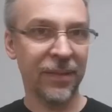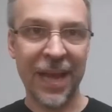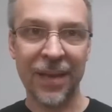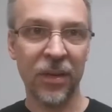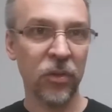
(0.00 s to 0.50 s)

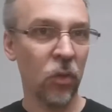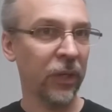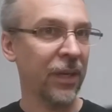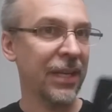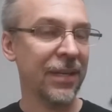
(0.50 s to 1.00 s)
that is
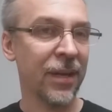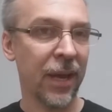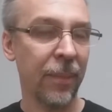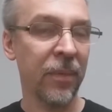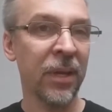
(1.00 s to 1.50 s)
only gonna take
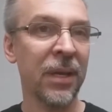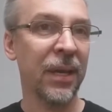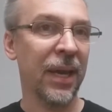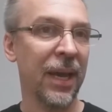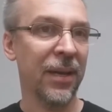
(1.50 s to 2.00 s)
time.
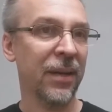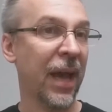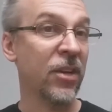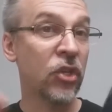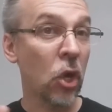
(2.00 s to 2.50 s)
And
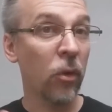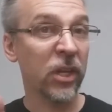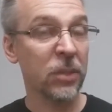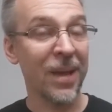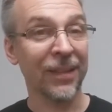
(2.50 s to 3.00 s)
I don't
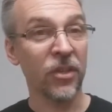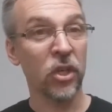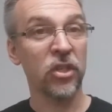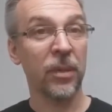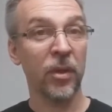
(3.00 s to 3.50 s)
expect that
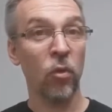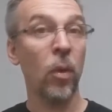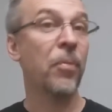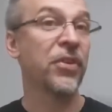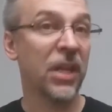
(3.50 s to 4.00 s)
you're just gonna
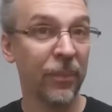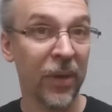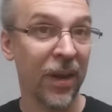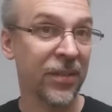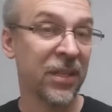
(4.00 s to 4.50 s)
whip this out of the
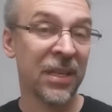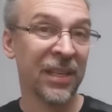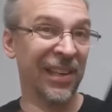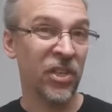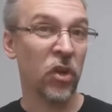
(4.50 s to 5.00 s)
box
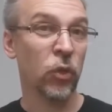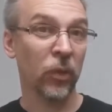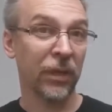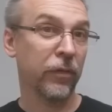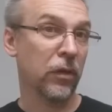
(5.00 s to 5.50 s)
and start
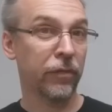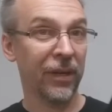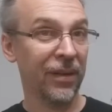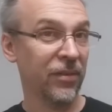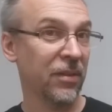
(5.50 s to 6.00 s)
doing it for your
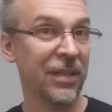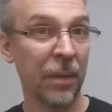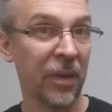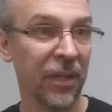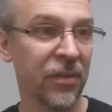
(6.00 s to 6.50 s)
friends in
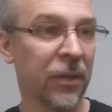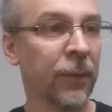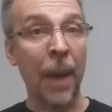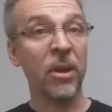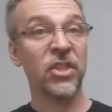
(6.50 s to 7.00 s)
10 minutes.
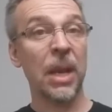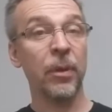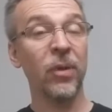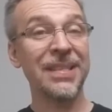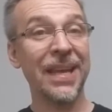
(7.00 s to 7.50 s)
How much
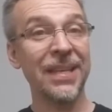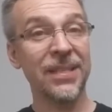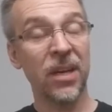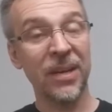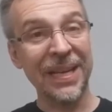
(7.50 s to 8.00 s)
setup and reset
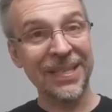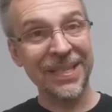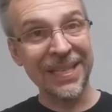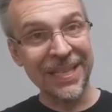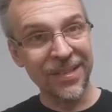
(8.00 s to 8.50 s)
is there?
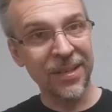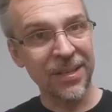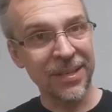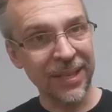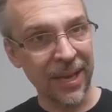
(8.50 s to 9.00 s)
It's
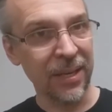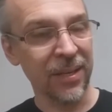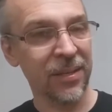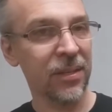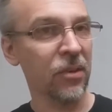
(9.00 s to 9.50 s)

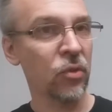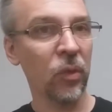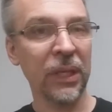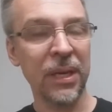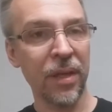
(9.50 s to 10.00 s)
instantaneous. There's
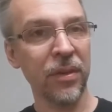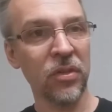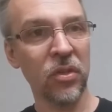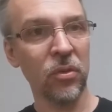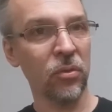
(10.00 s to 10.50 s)
really
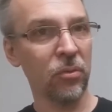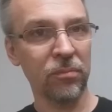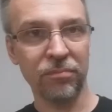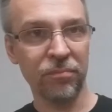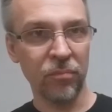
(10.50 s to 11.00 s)
nothing
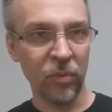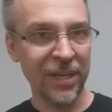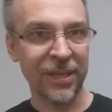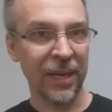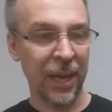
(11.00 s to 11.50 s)
to
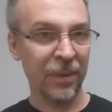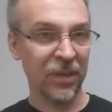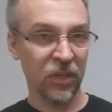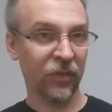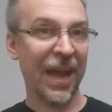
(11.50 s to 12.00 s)
reset. I
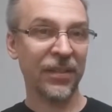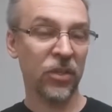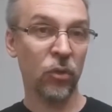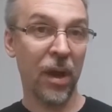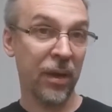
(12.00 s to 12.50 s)
mean, as fast
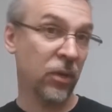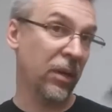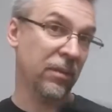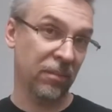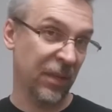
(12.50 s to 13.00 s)
as you got into
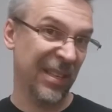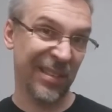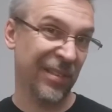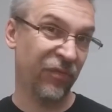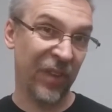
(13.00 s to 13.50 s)
it
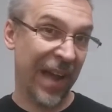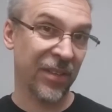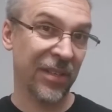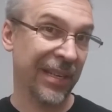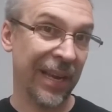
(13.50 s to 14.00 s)
is as
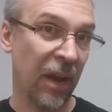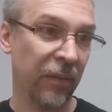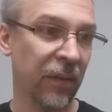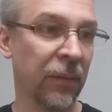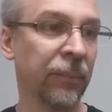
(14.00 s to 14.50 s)
fast as to get out
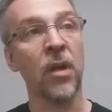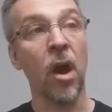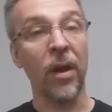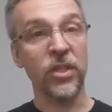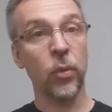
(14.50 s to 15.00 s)
of it.
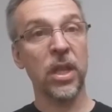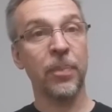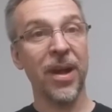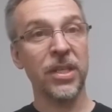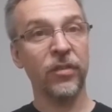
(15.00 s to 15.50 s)
All right, so what are
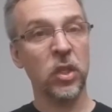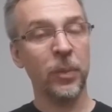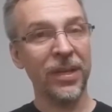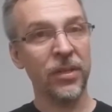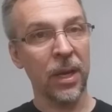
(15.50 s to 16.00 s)
the positives of
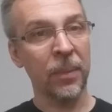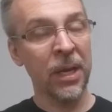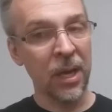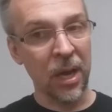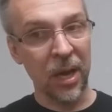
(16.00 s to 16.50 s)
Space Time?
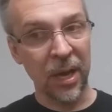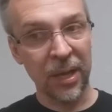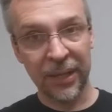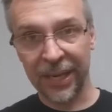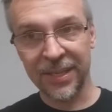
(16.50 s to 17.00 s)

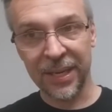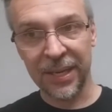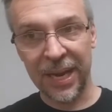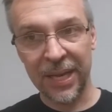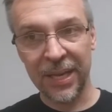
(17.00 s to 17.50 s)
Like I
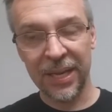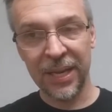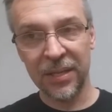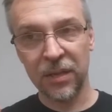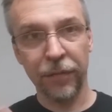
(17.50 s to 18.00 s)
said,
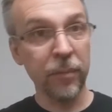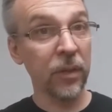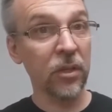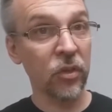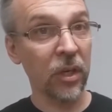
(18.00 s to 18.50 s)
it's a
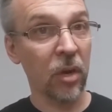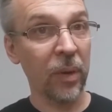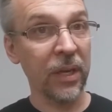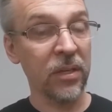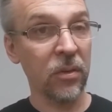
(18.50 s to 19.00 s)
familiar trick
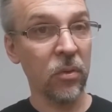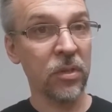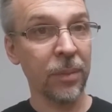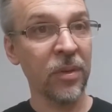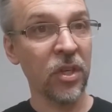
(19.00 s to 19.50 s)
already
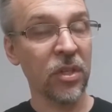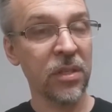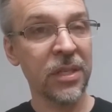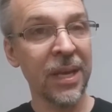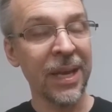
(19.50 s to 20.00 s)
to some
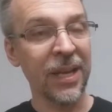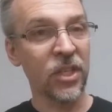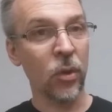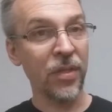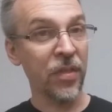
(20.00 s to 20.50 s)
magicians,
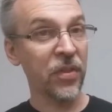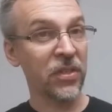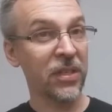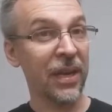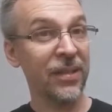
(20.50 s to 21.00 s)
and so I think
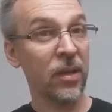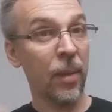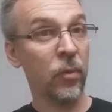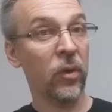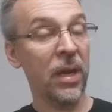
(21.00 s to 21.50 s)
this is a nice
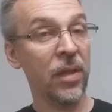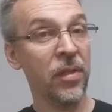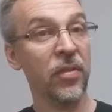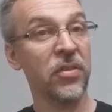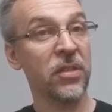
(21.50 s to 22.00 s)
upgrade. I
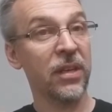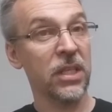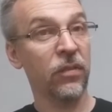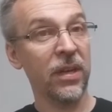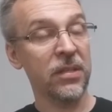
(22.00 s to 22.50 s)
think this is a
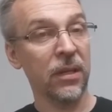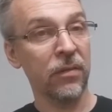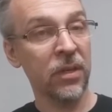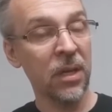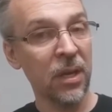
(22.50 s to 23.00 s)
nice
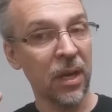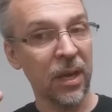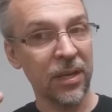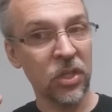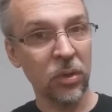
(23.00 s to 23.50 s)
facelift.
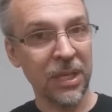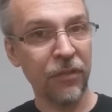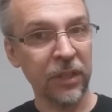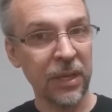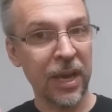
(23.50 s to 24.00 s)
So it
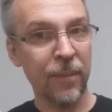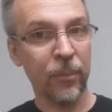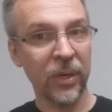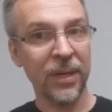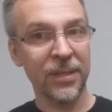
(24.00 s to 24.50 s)
definitely kind
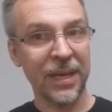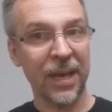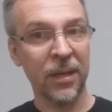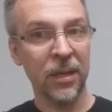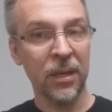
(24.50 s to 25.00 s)
of brings
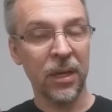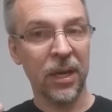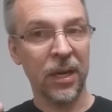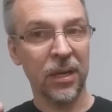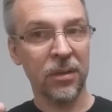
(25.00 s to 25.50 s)

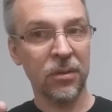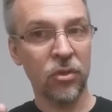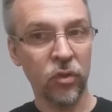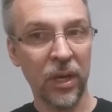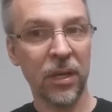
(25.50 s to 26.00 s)

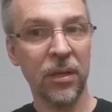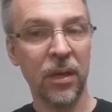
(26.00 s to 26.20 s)
that trick